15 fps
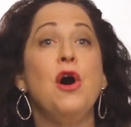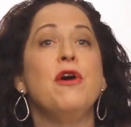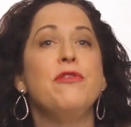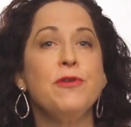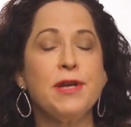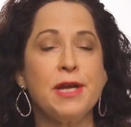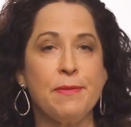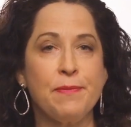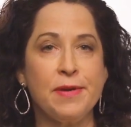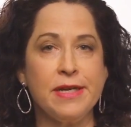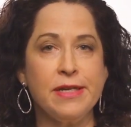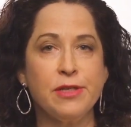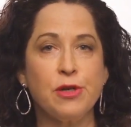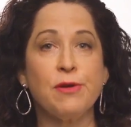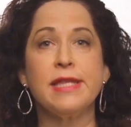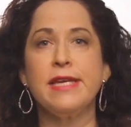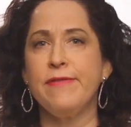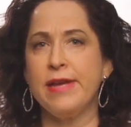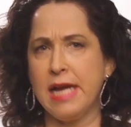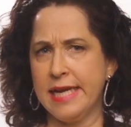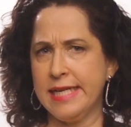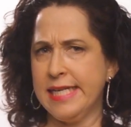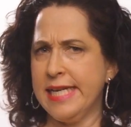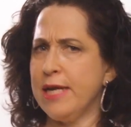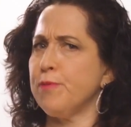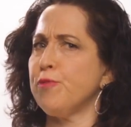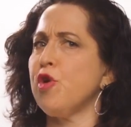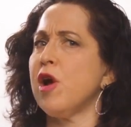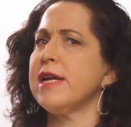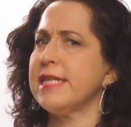Other companies are leaving IT
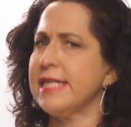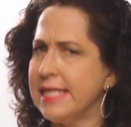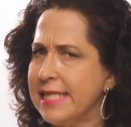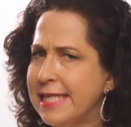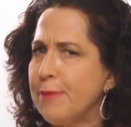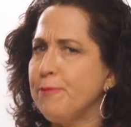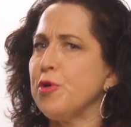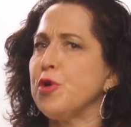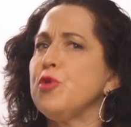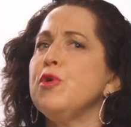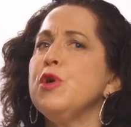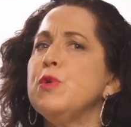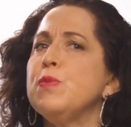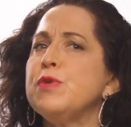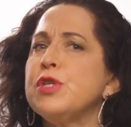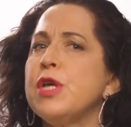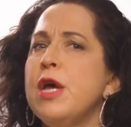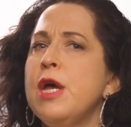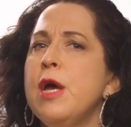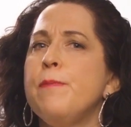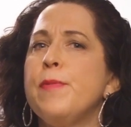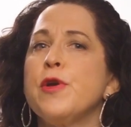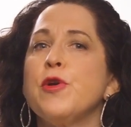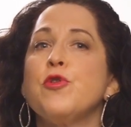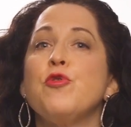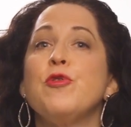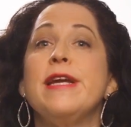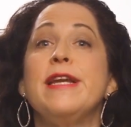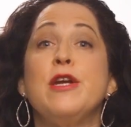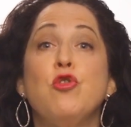and product in separate groups, but are
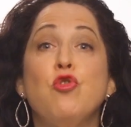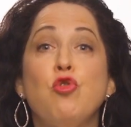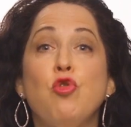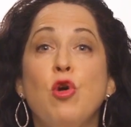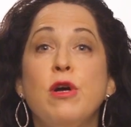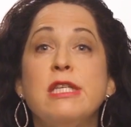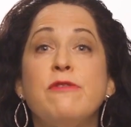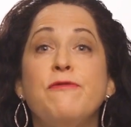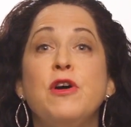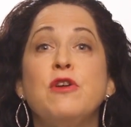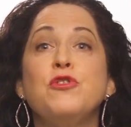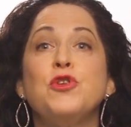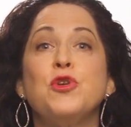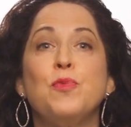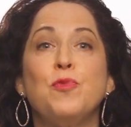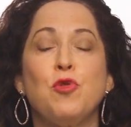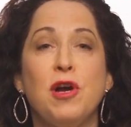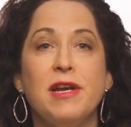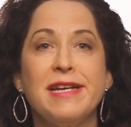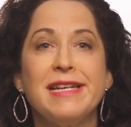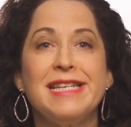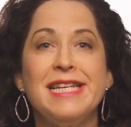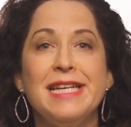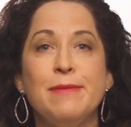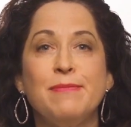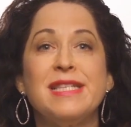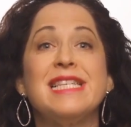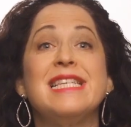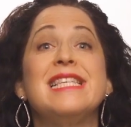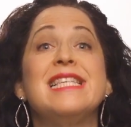creating cross-functional product
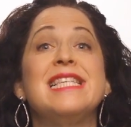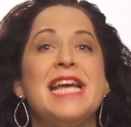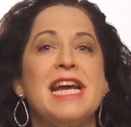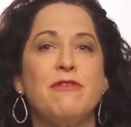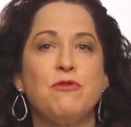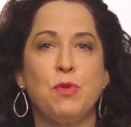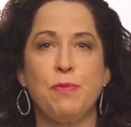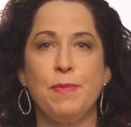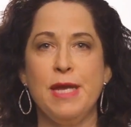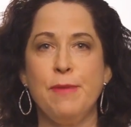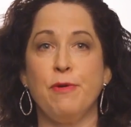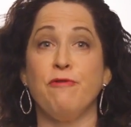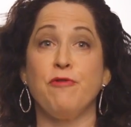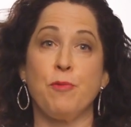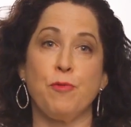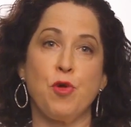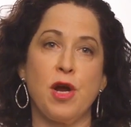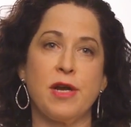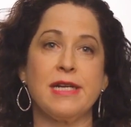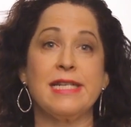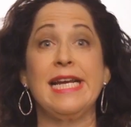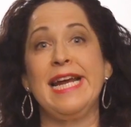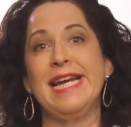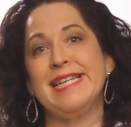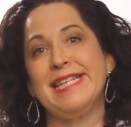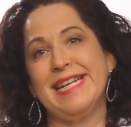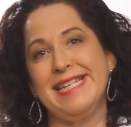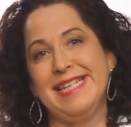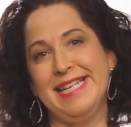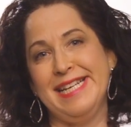teams staffed with people from product and
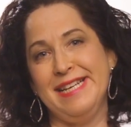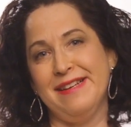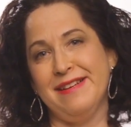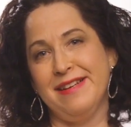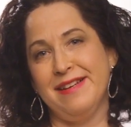IT.